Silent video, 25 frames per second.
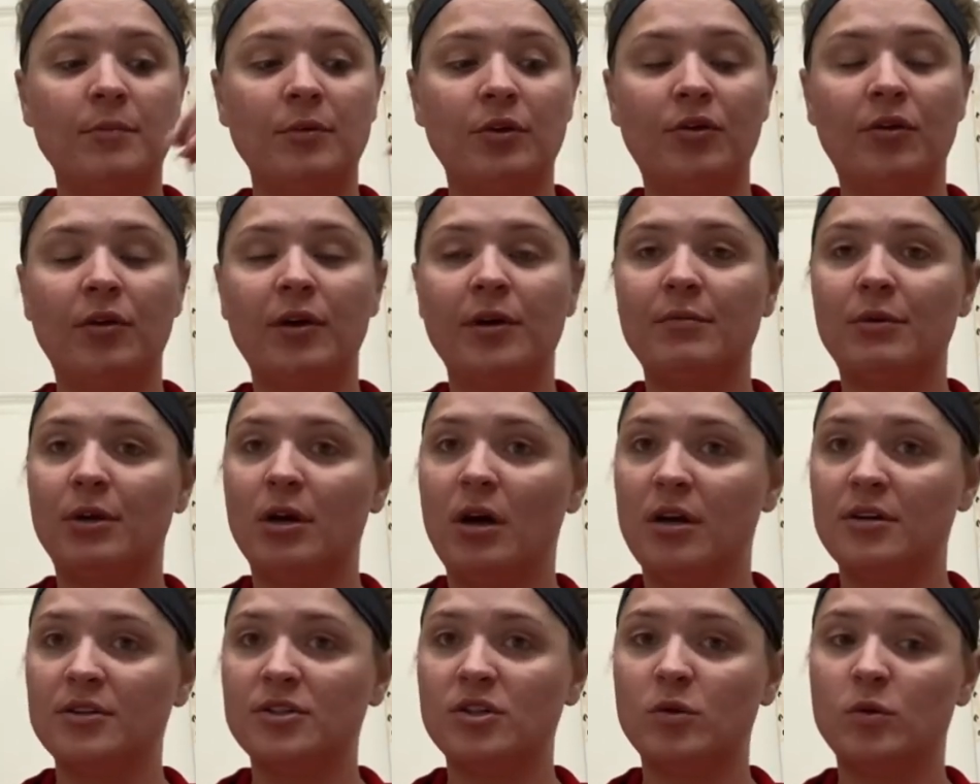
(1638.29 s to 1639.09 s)
cream
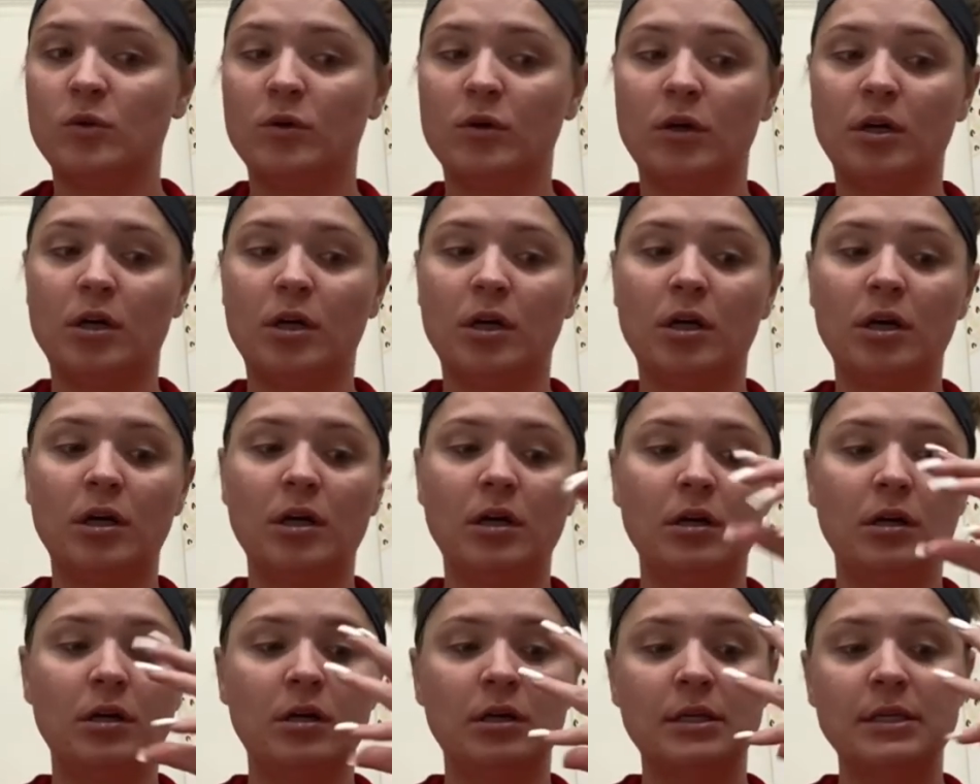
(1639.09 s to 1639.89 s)
contour
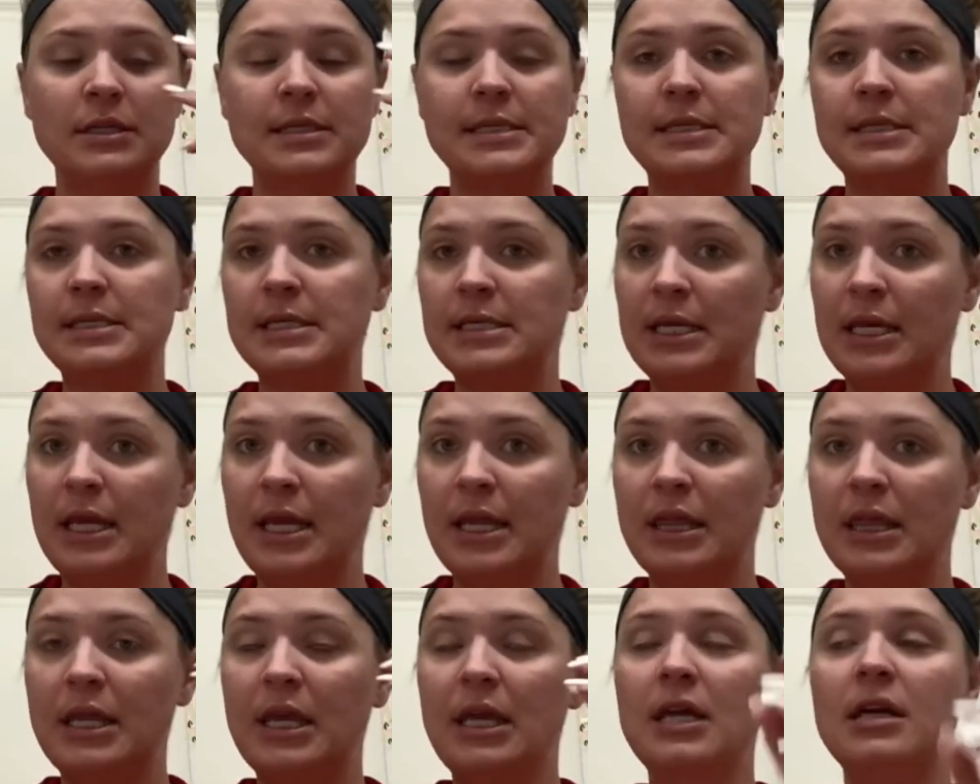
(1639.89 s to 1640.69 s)
stick
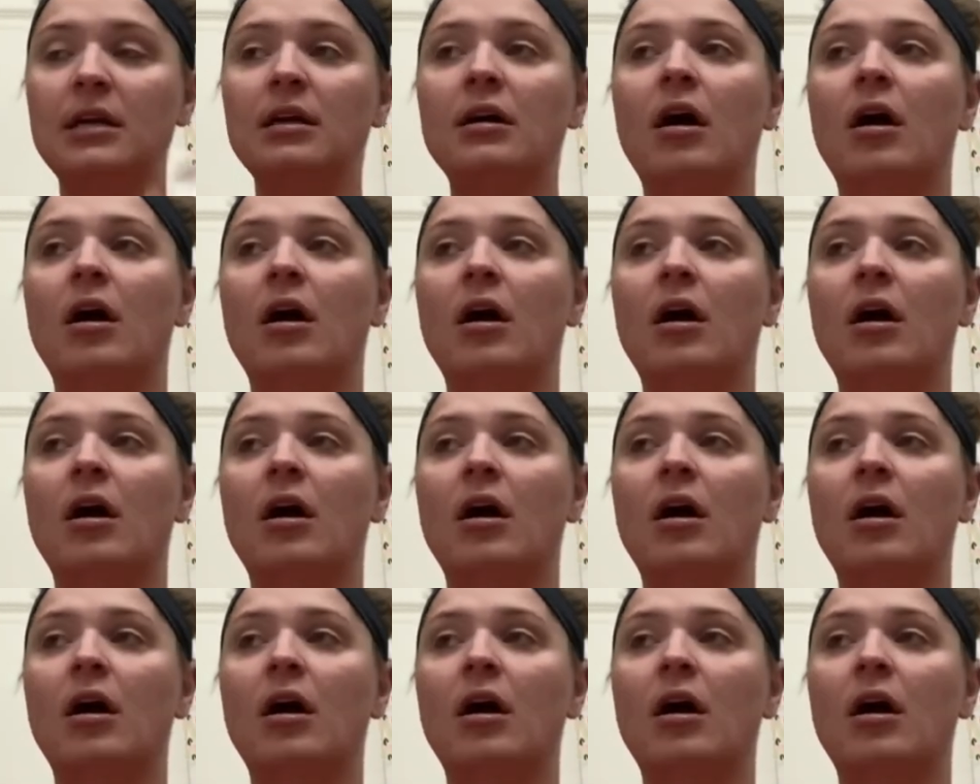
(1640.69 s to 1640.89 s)
thing.